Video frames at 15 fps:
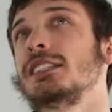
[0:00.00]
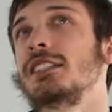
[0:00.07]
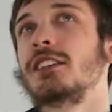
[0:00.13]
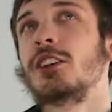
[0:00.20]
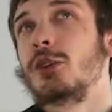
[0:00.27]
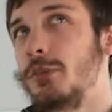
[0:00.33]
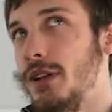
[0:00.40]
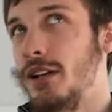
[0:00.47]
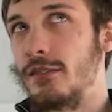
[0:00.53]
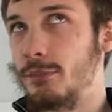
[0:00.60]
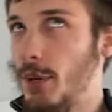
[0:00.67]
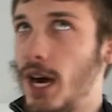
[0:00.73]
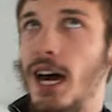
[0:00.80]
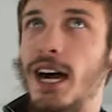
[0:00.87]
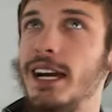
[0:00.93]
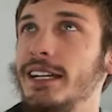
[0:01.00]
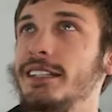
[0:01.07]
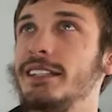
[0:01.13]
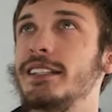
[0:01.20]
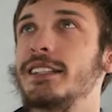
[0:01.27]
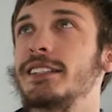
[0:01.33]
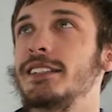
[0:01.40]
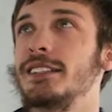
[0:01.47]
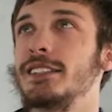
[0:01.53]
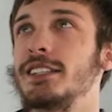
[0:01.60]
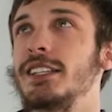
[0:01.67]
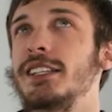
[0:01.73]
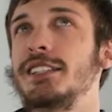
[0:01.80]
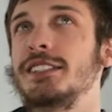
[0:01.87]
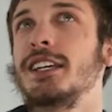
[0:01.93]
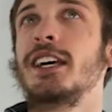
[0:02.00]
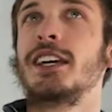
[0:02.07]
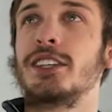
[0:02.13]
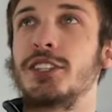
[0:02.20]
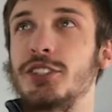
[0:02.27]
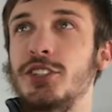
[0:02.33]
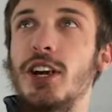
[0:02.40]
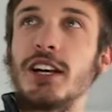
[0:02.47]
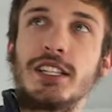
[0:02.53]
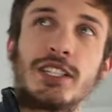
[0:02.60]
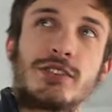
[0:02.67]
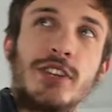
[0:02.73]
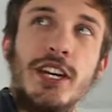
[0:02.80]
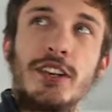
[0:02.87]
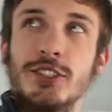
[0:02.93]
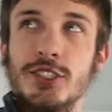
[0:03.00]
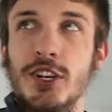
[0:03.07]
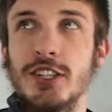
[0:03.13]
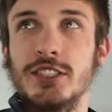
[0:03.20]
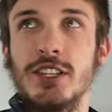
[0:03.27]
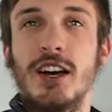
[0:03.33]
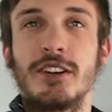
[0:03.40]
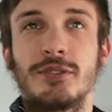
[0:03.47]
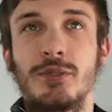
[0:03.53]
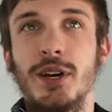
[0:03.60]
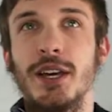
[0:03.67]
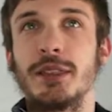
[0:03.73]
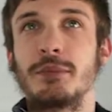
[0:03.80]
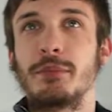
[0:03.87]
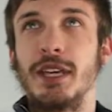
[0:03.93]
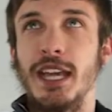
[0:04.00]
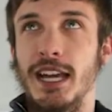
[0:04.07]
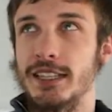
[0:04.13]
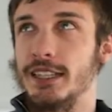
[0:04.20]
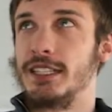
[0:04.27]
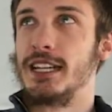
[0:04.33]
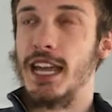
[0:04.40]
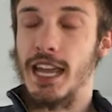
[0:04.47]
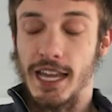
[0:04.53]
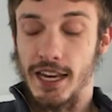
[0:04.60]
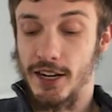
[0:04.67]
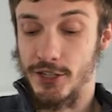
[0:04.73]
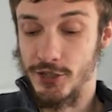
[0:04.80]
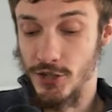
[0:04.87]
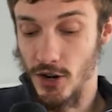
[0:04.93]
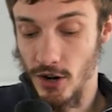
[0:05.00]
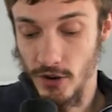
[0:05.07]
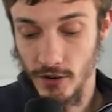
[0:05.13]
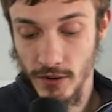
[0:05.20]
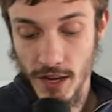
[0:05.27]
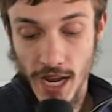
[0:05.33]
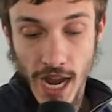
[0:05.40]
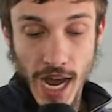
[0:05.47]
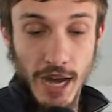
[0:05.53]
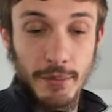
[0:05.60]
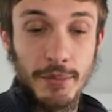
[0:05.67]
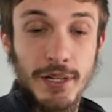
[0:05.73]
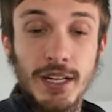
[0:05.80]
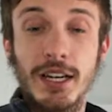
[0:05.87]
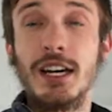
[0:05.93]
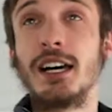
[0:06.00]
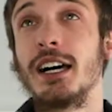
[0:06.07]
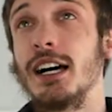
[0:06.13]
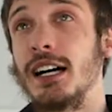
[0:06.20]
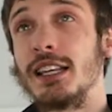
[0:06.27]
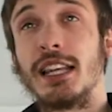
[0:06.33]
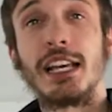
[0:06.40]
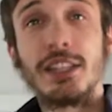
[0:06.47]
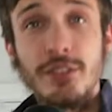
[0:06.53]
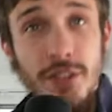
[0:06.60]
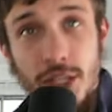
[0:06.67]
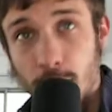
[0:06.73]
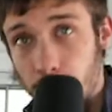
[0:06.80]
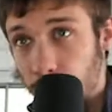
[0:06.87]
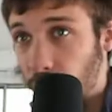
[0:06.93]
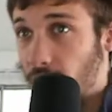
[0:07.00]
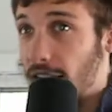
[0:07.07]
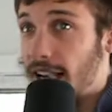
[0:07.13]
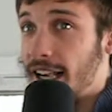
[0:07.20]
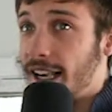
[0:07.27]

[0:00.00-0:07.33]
A little bit of behind the scenes. The start of this video starts off with me at the daycare. So I'm gonna let the video play.